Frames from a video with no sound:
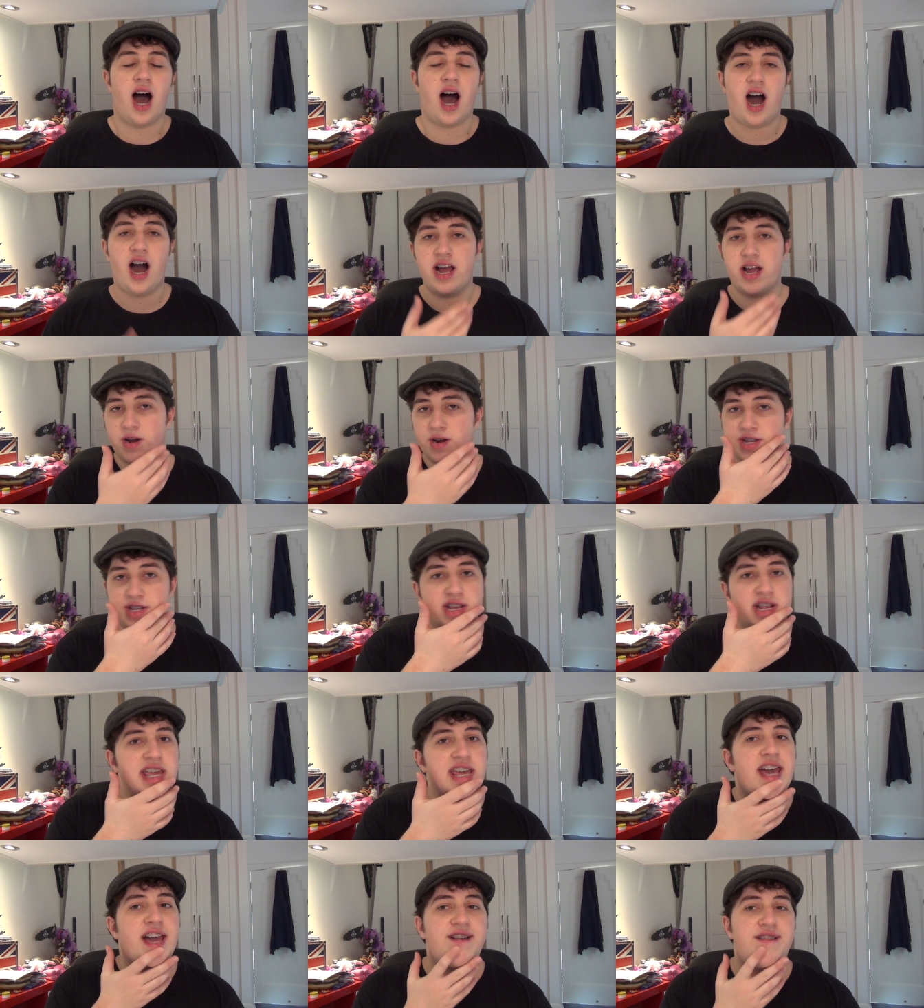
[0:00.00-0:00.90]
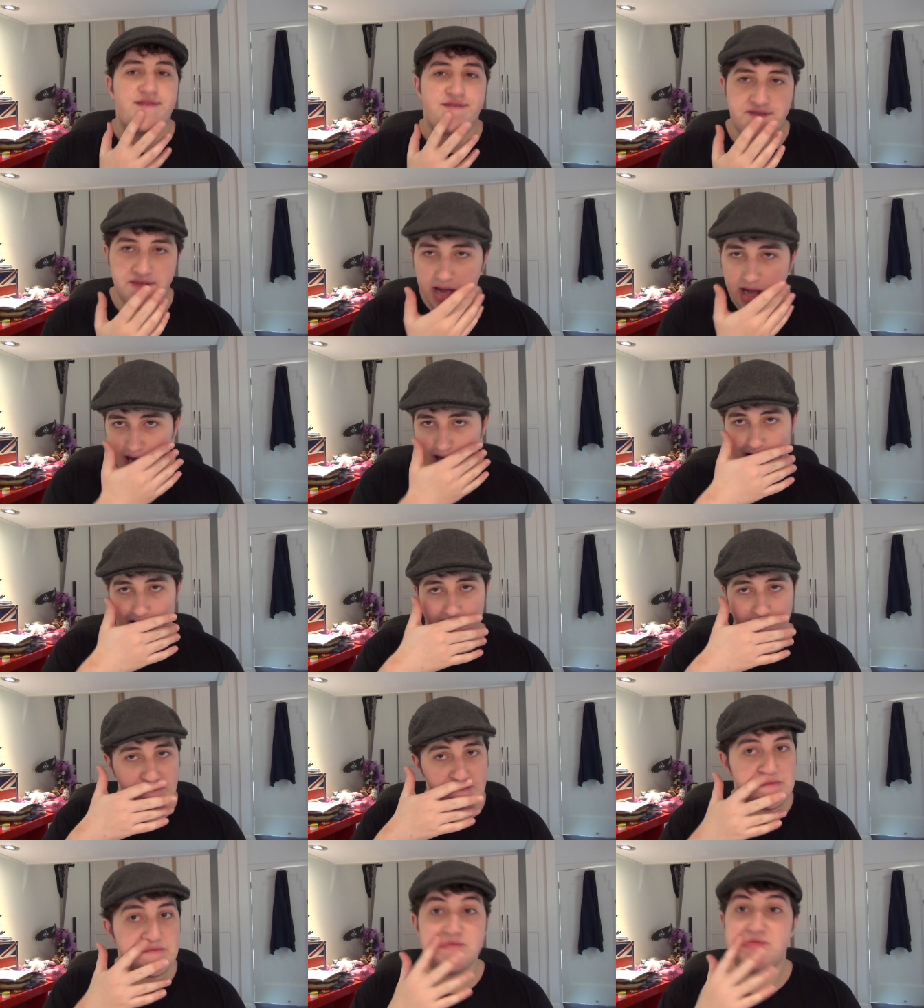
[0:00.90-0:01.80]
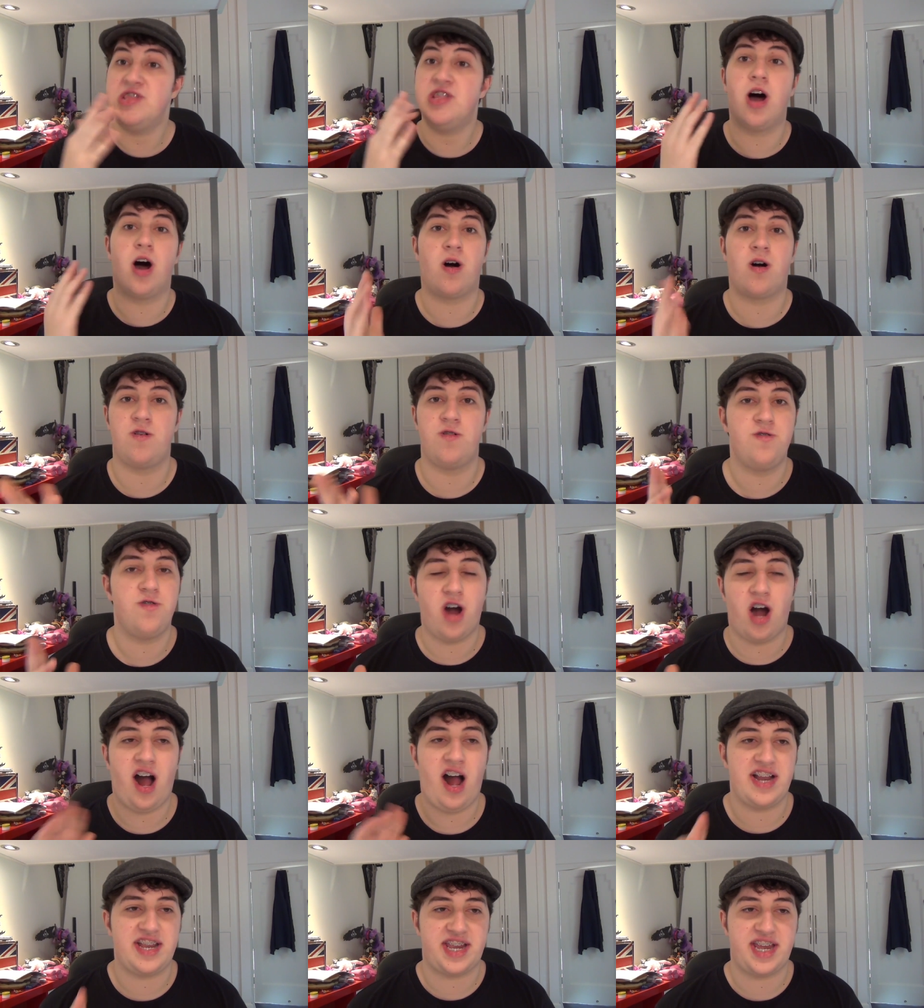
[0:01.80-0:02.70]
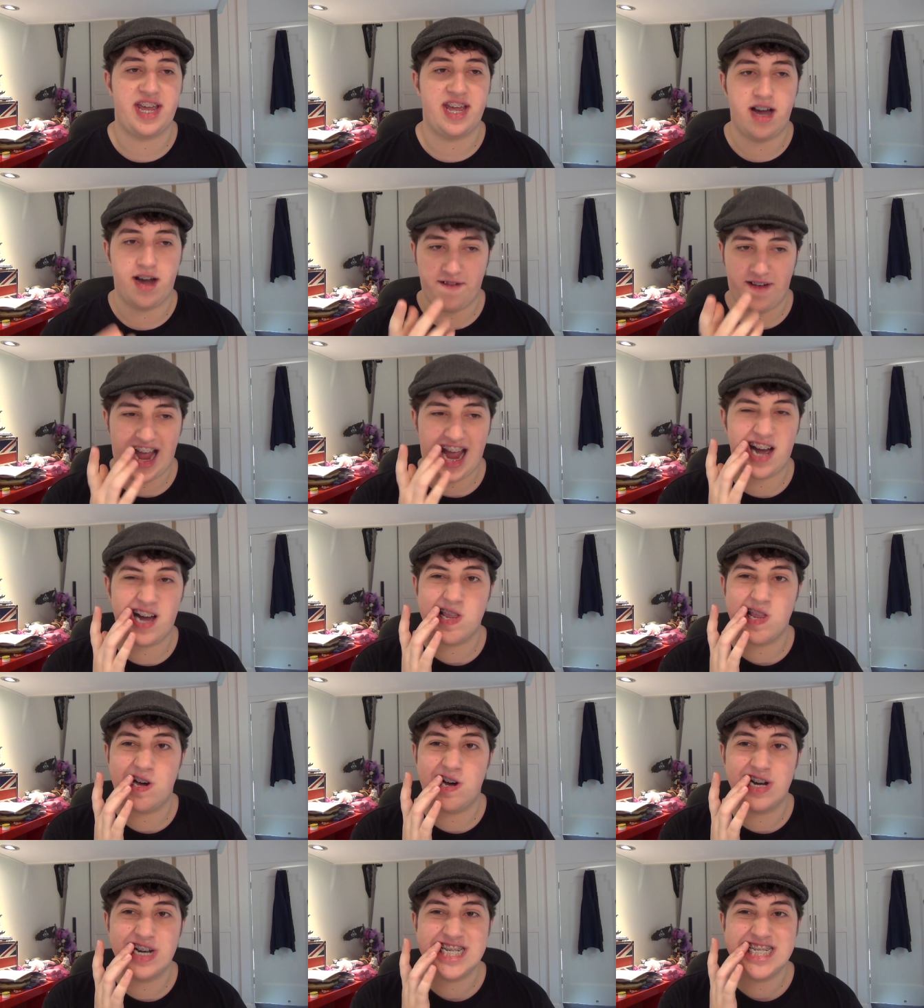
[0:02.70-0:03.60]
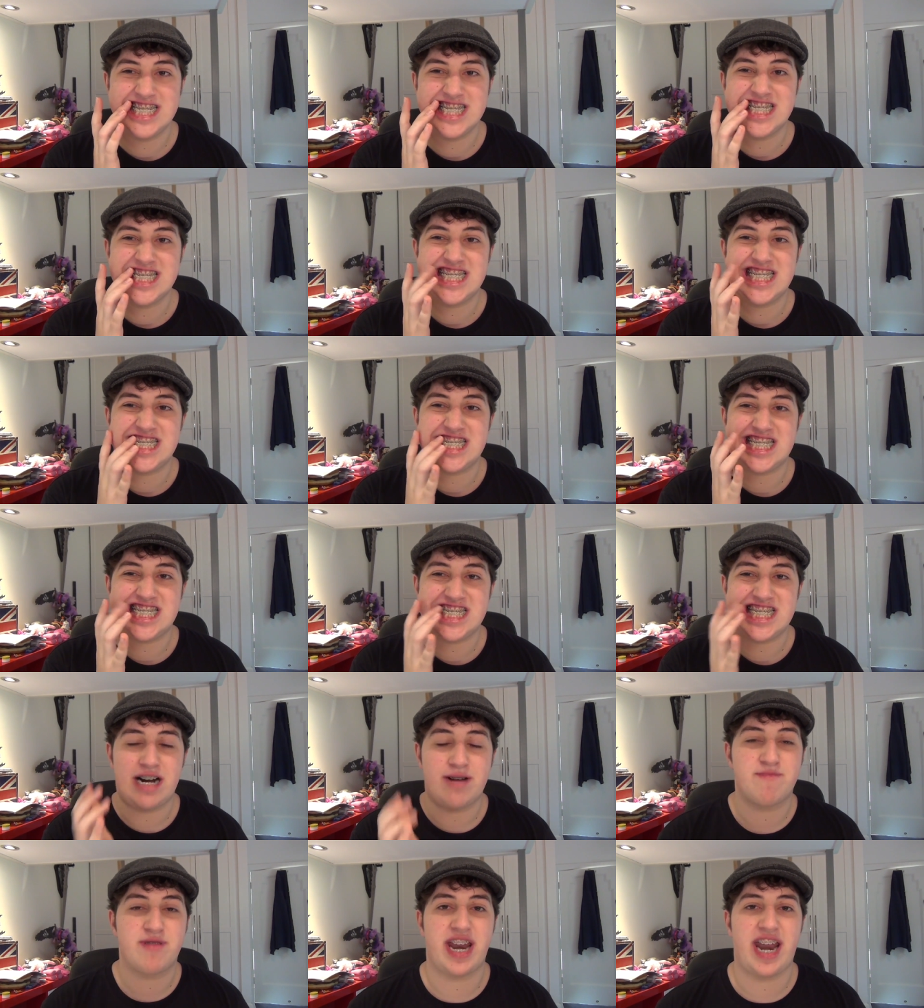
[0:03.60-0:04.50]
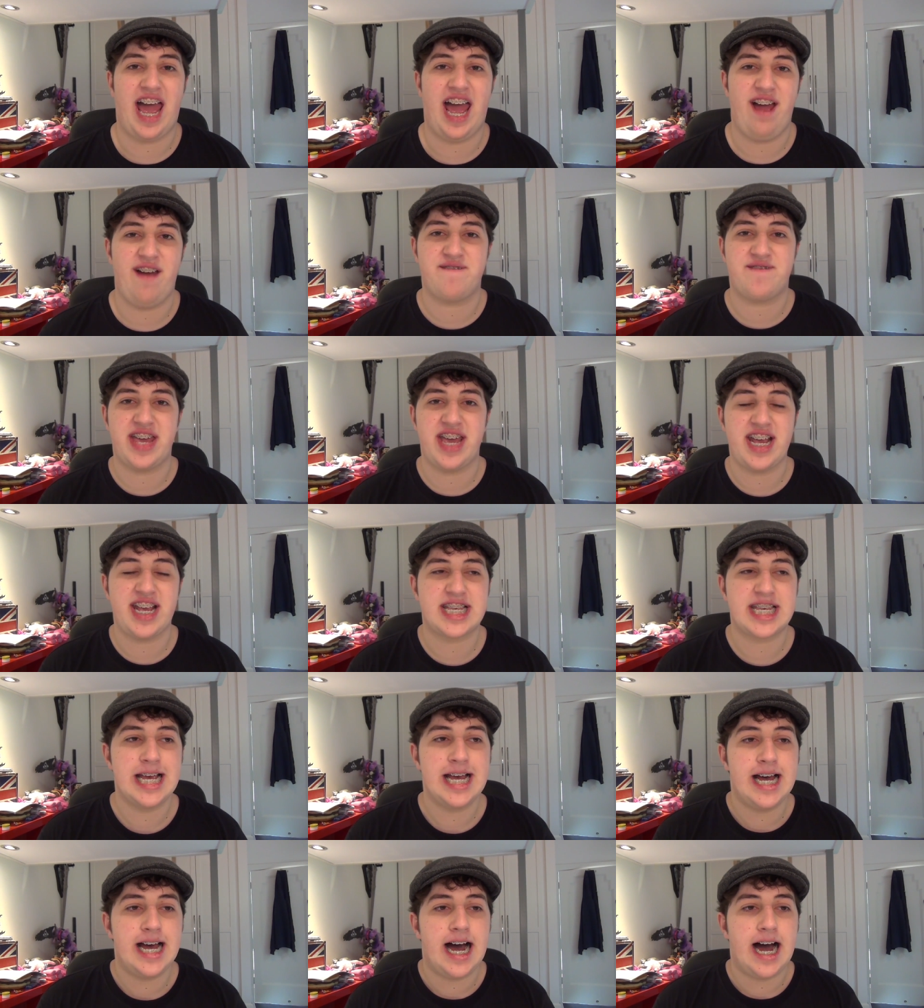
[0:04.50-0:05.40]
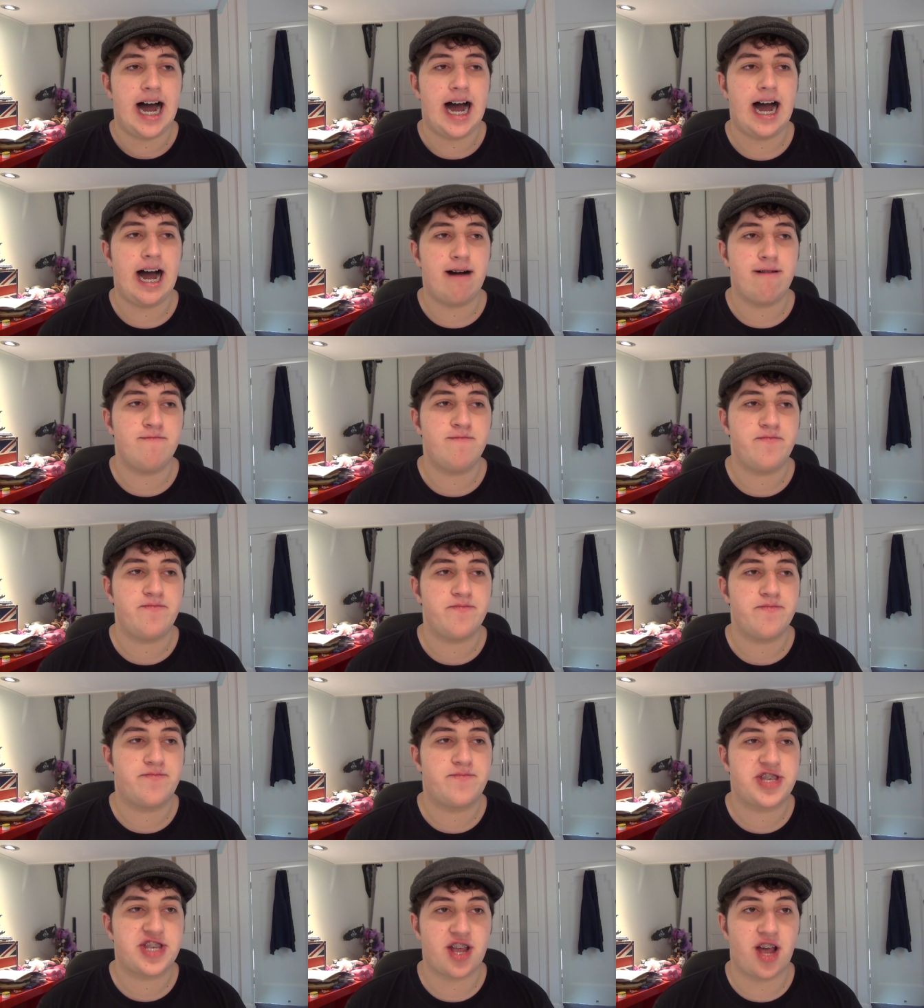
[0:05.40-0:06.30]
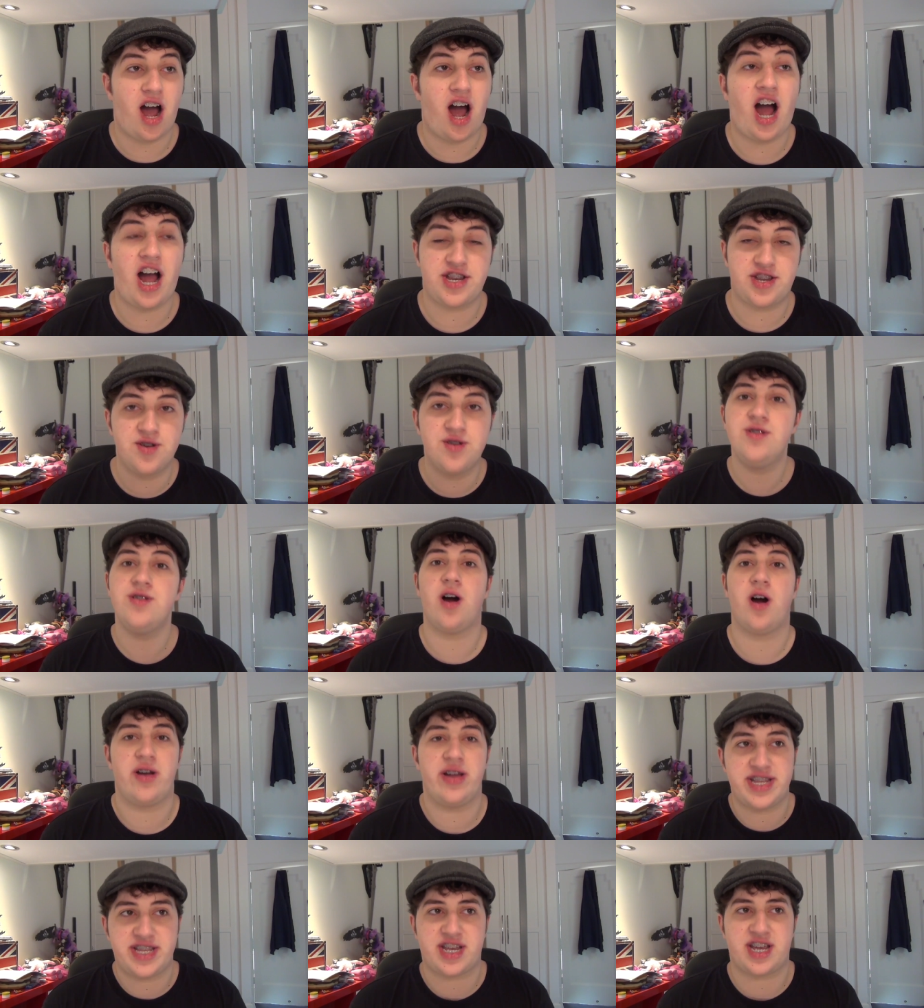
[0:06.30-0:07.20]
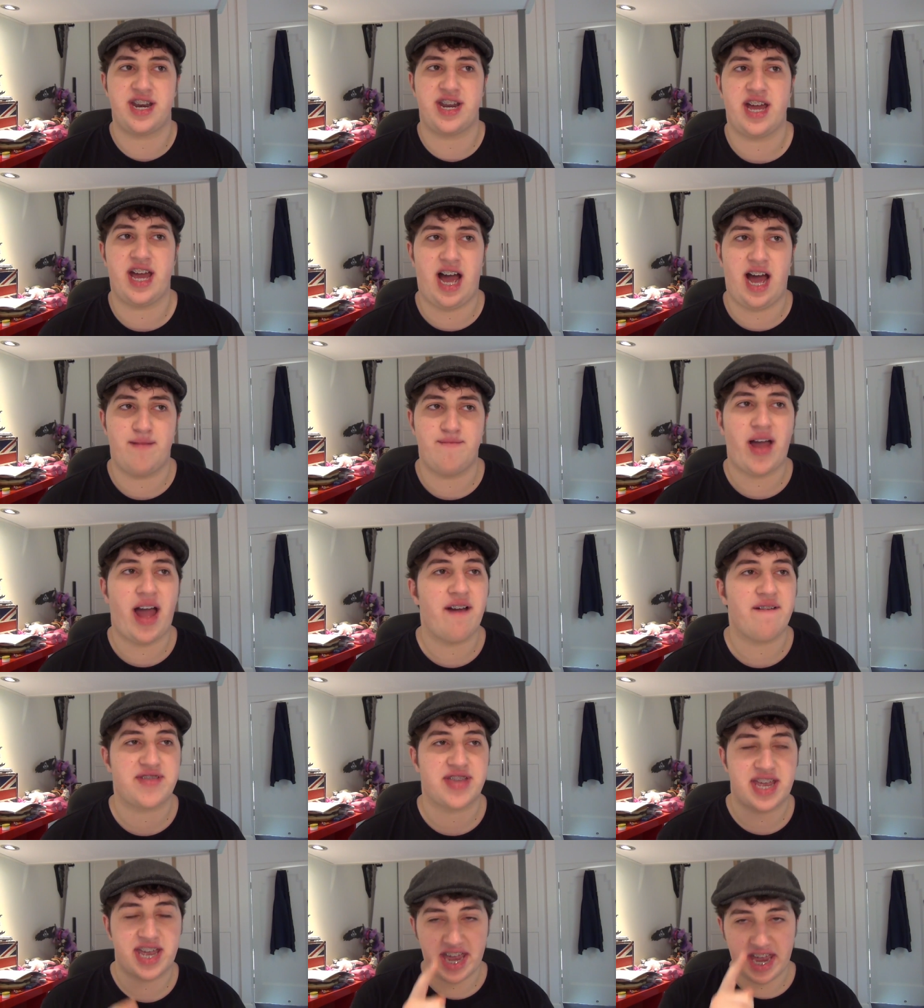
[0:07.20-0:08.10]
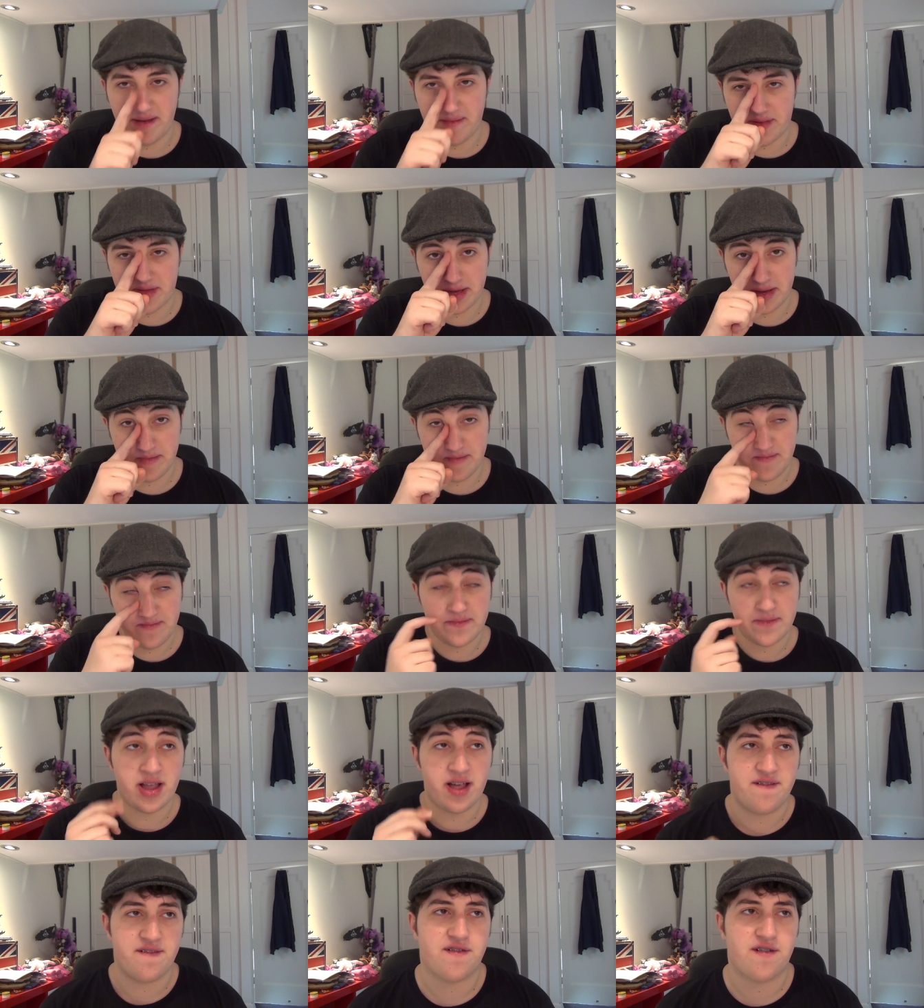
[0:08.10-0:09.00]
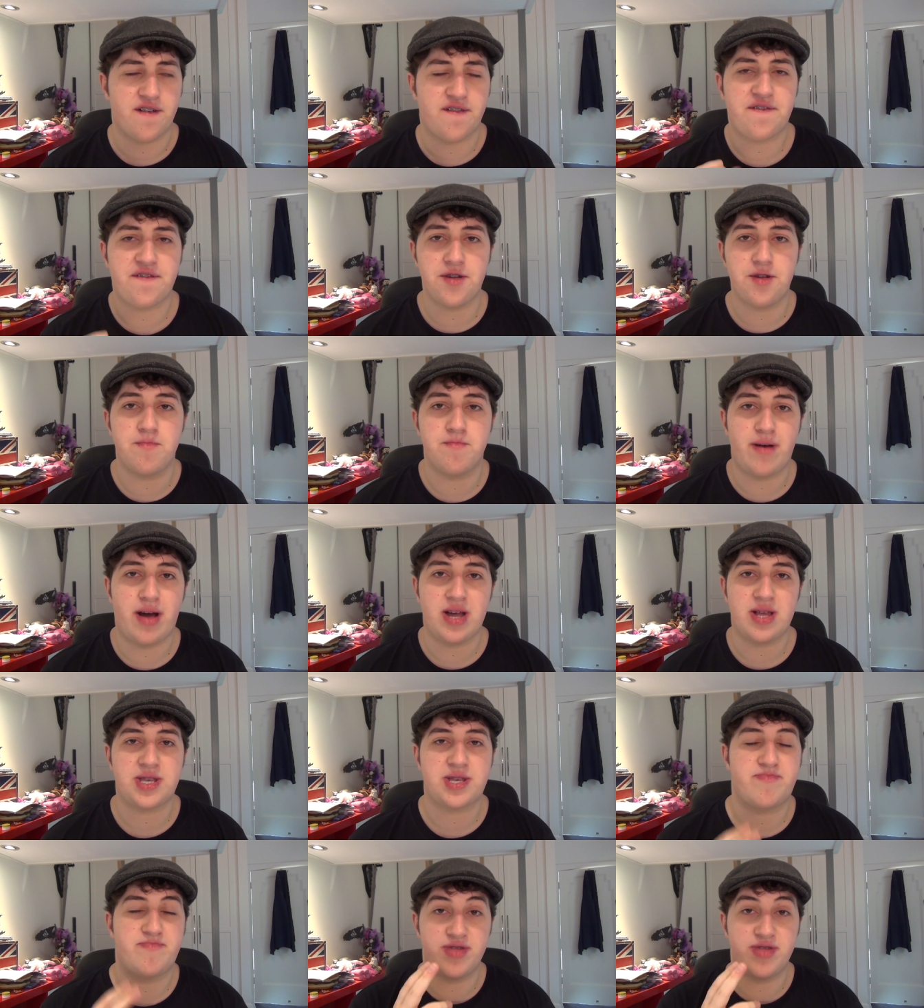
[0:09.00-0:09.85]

I honestly have uh, no idea of how long uh, I'm going to have these. Um, so I do know it's going to um, have to keep them for a few months.